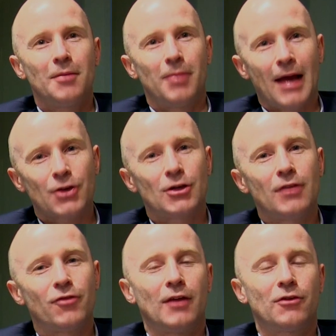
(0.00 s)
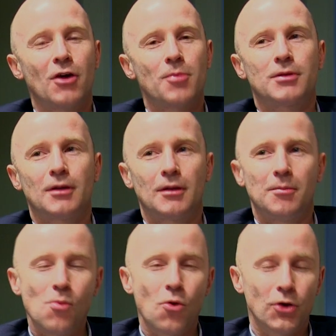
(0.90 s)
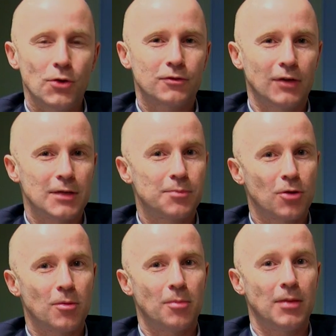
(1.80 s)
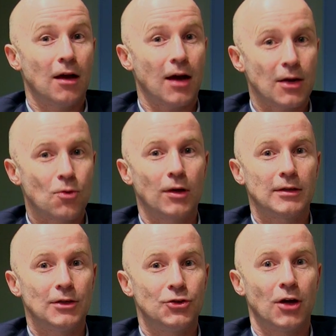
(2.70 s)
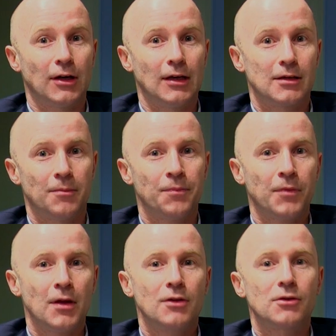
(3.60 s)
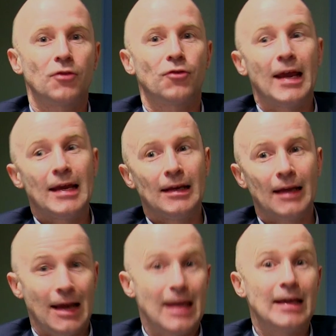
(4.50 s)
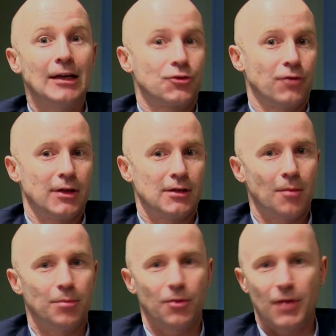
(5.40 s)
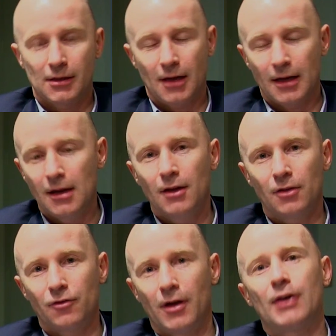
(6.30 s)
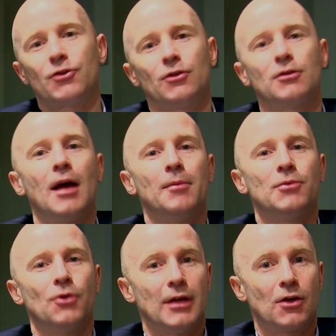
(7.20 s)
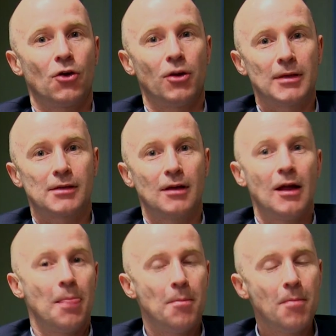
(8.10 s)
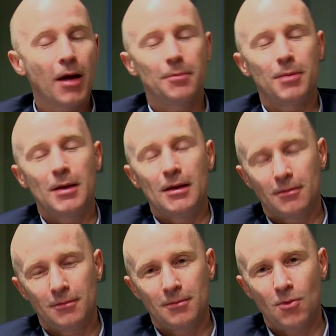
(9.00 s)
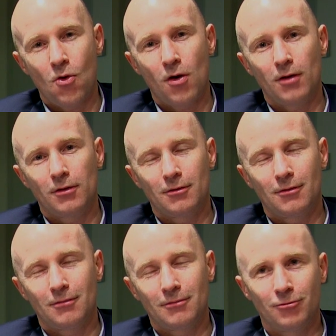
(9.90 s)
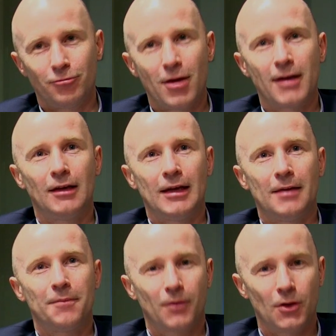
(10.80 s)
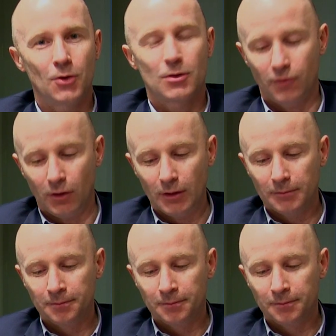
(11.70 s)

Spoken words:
But actually, for the interpreter, more useful is probably high-quality journalism. So for in English, for example, things like the Financial Times or the Economist might be more readily useful.